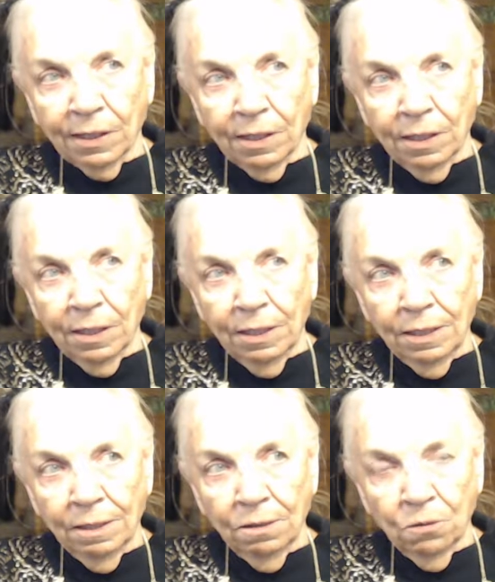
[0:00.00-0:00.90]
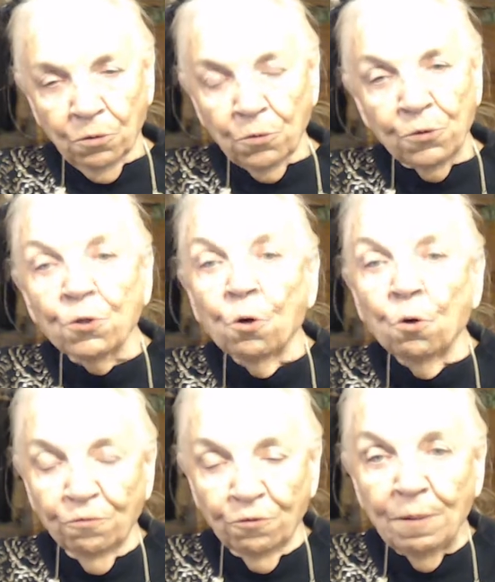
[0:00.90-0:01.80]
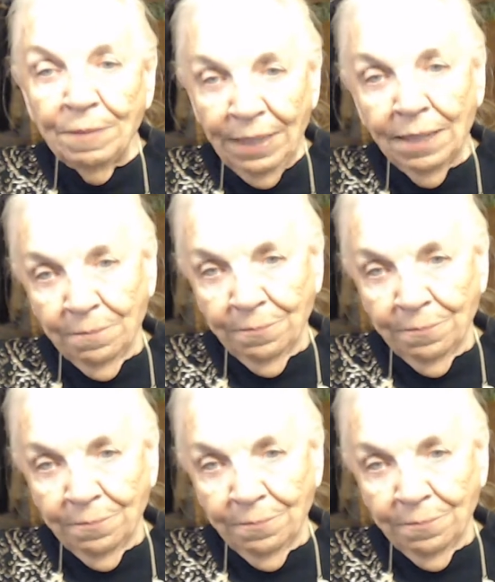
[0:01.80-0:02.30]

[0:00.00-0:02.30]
uh, who stole from him